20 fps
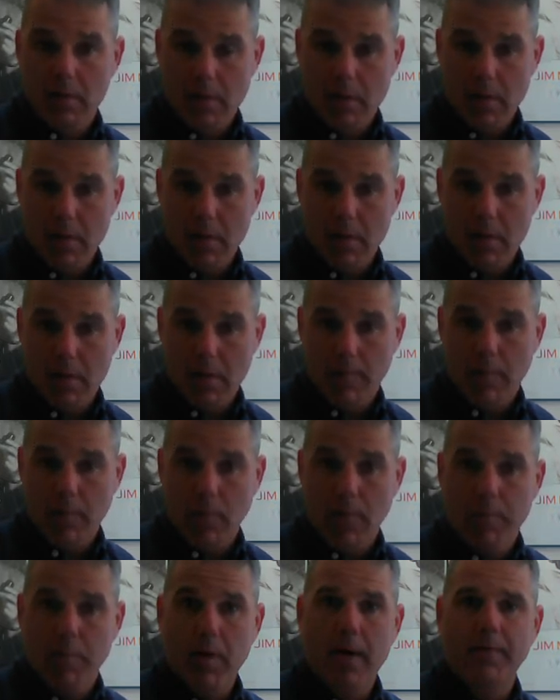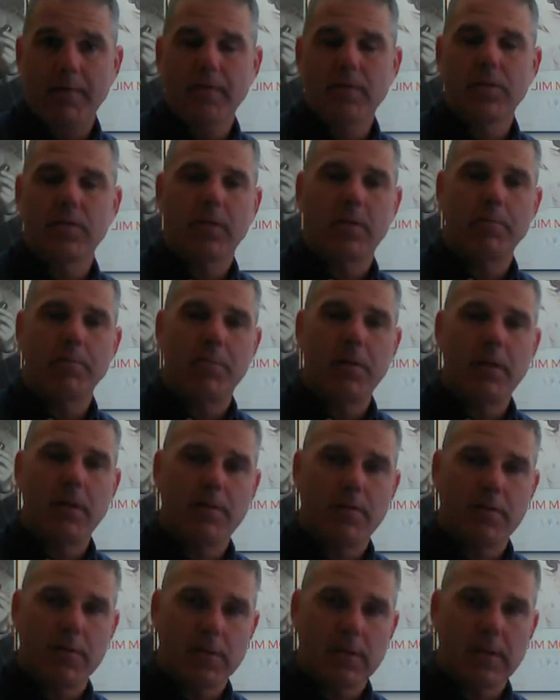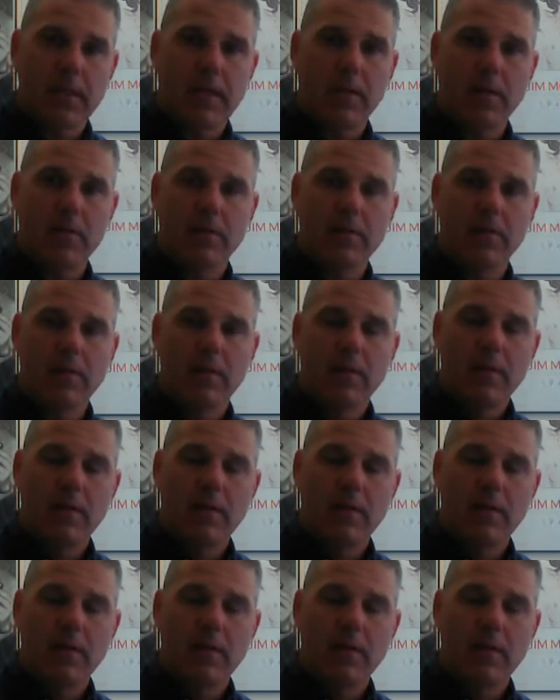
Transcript: for profits, you're competing for sales,